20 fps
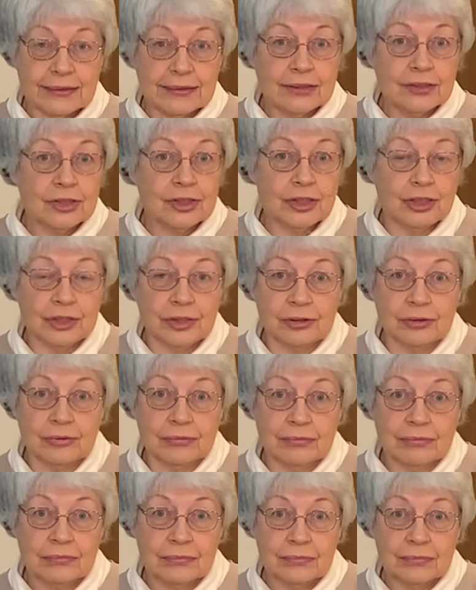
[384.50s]
Two,
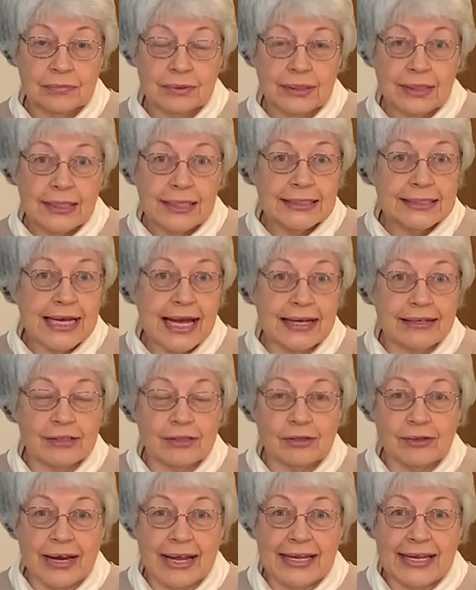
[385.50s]
Italian
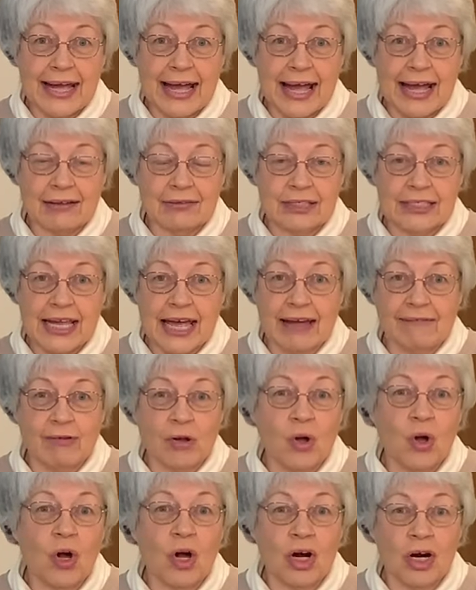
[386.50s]
Greyhounds have
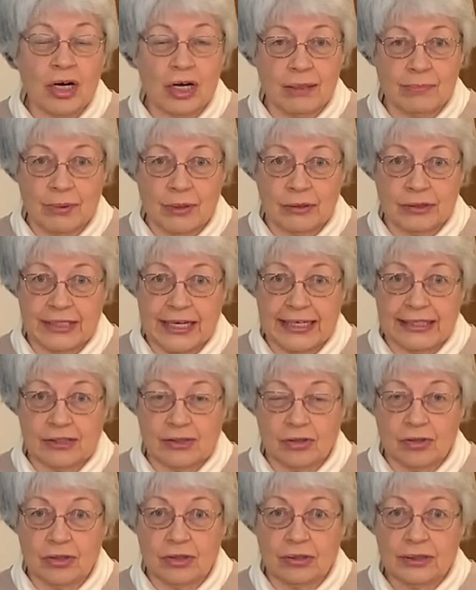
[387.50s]
horrible
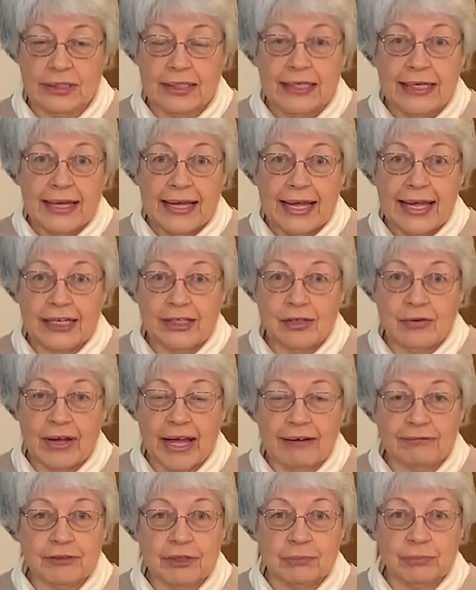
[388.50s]
dental and you
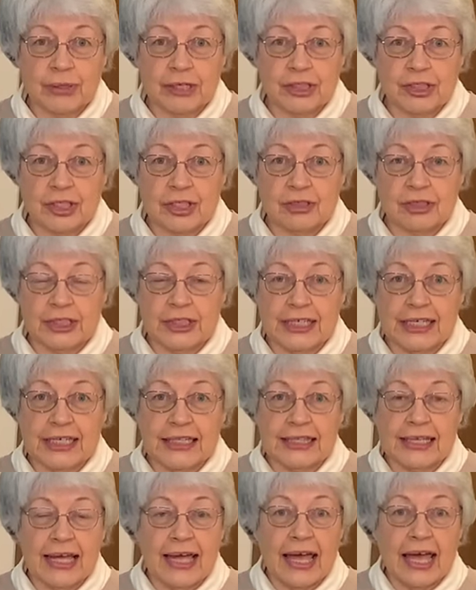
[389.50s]
have to brush their
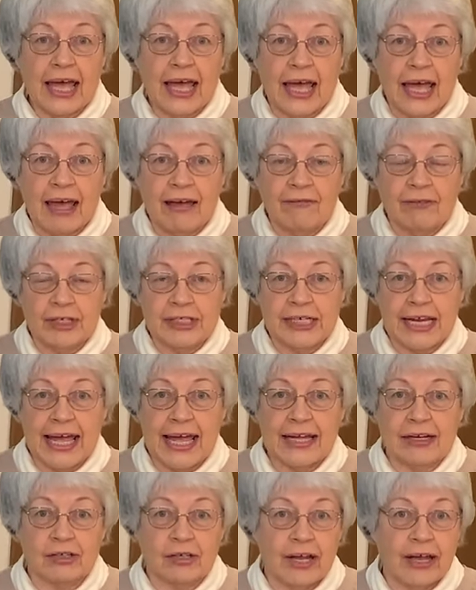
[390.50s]
teeth every
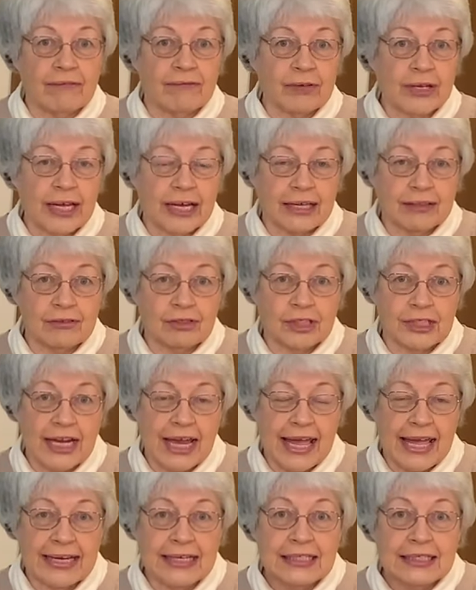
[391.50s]
day or every other
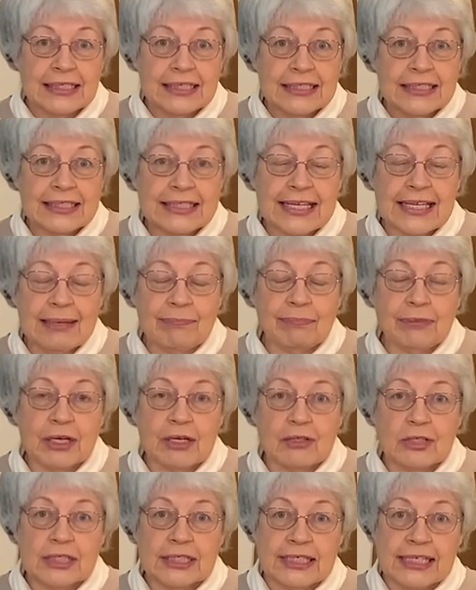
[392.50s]
day to keep
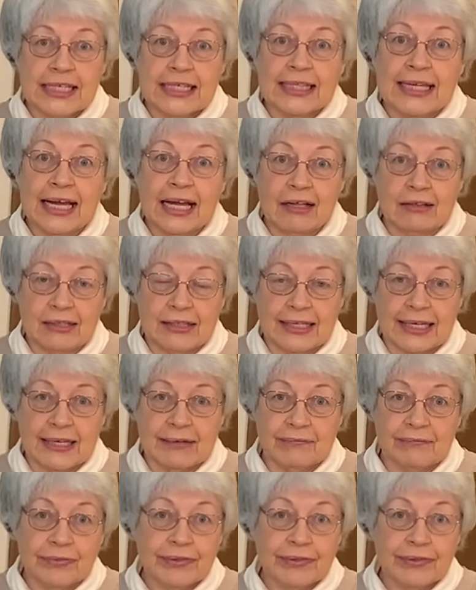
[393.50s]
those teeth healthy.